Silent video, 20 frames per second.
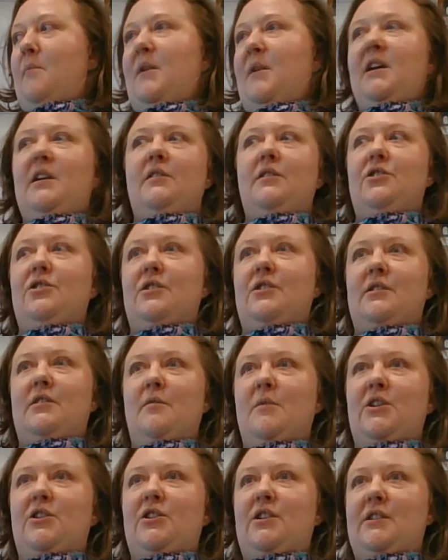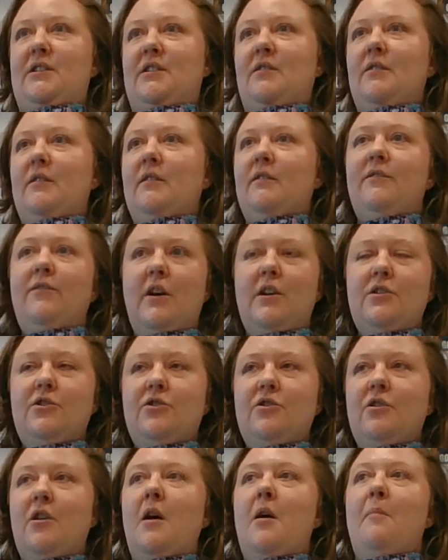English is so much easier than
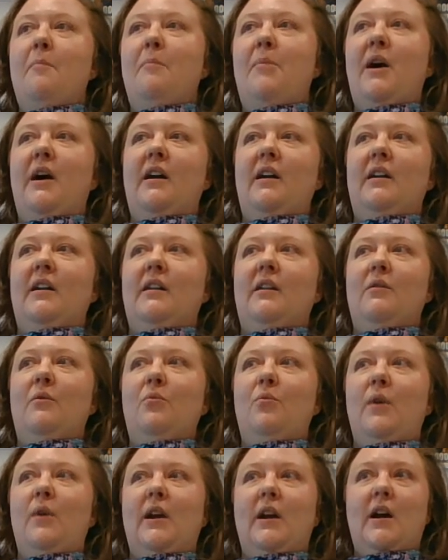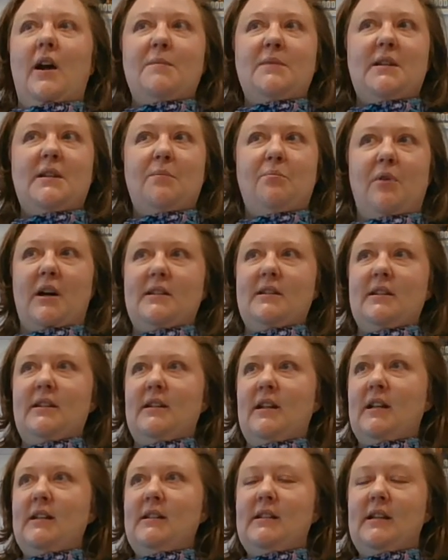French, but when it comes to present
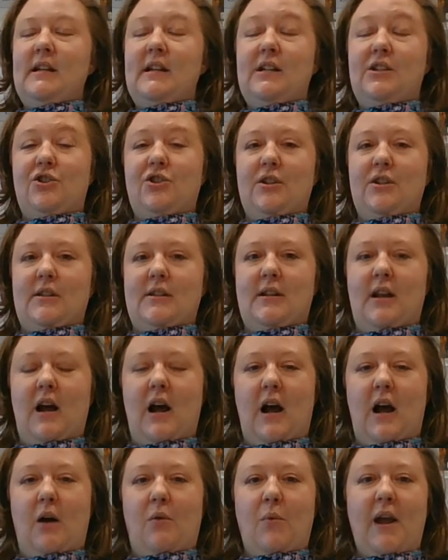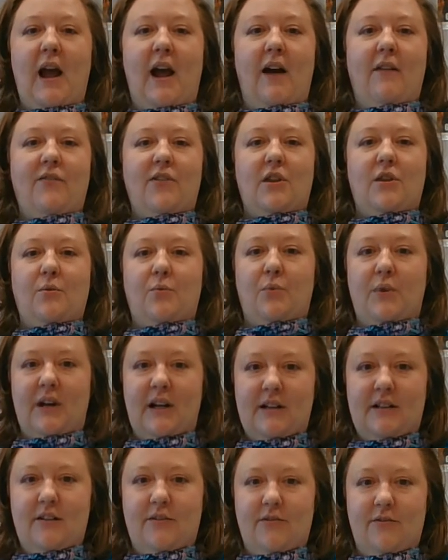tense, it's just not. We have
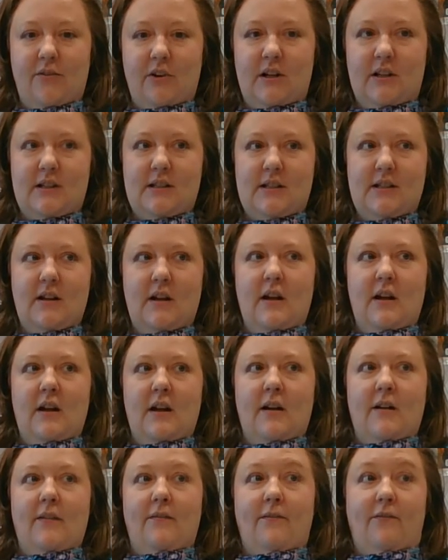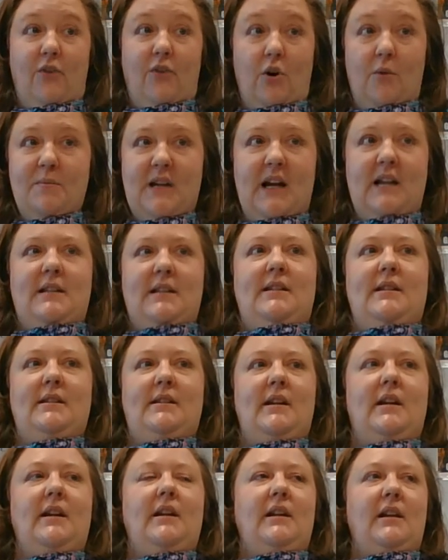3 different verb
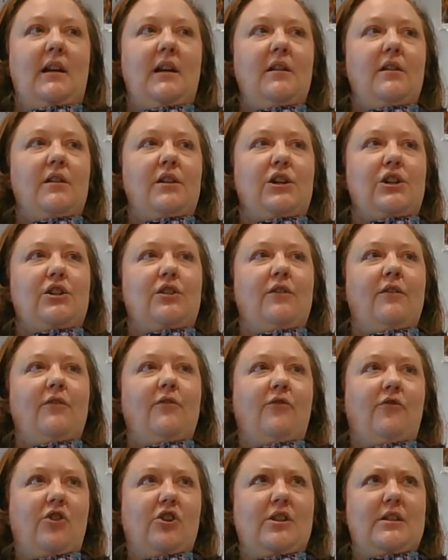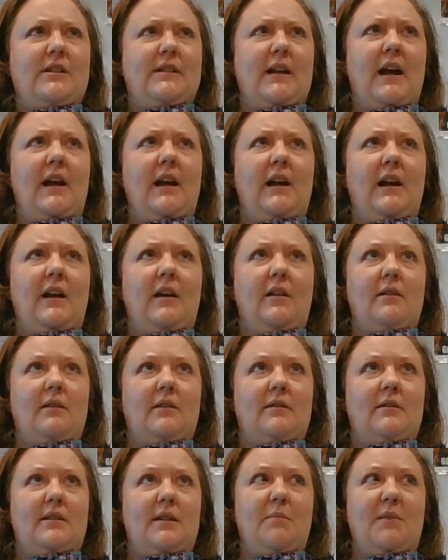tenses in English for saying
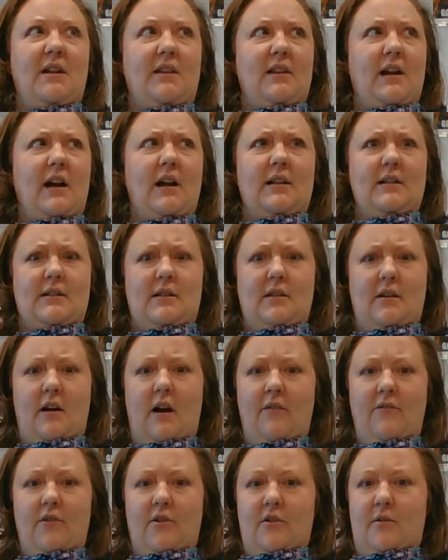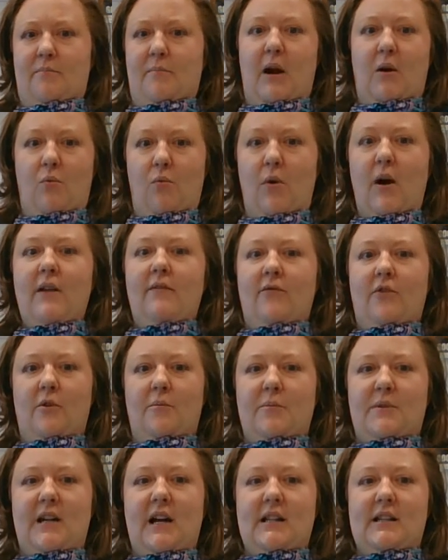something that is covered by one
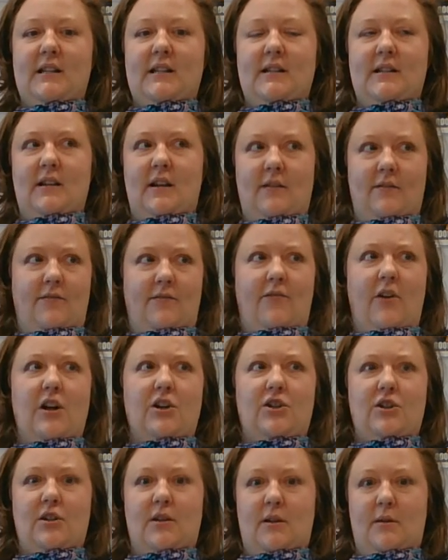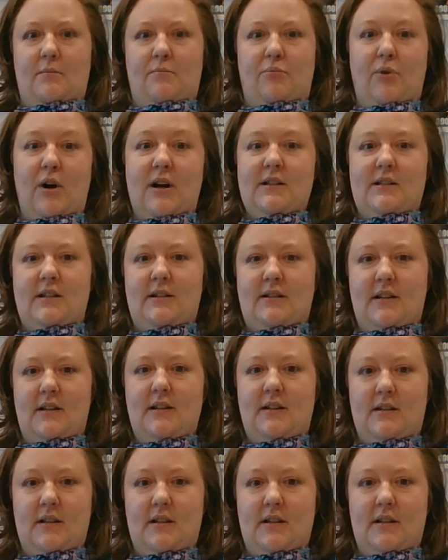verb tense in French, the present